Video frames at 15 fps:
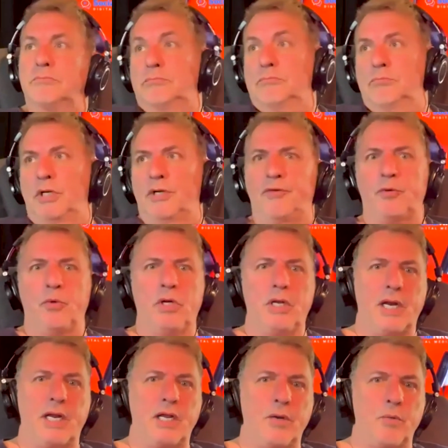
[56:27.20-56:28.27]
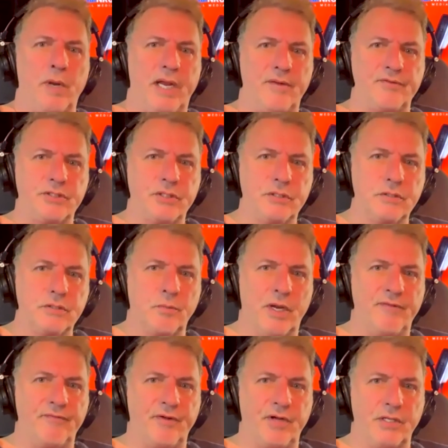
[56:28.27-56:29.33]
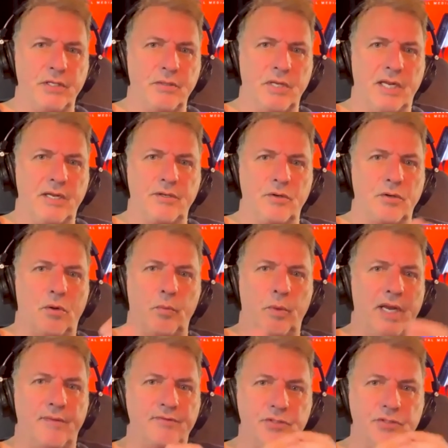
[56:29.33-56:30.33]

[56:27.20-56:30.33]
whatever you want. I got waves wave file. Like they're oh, all waves.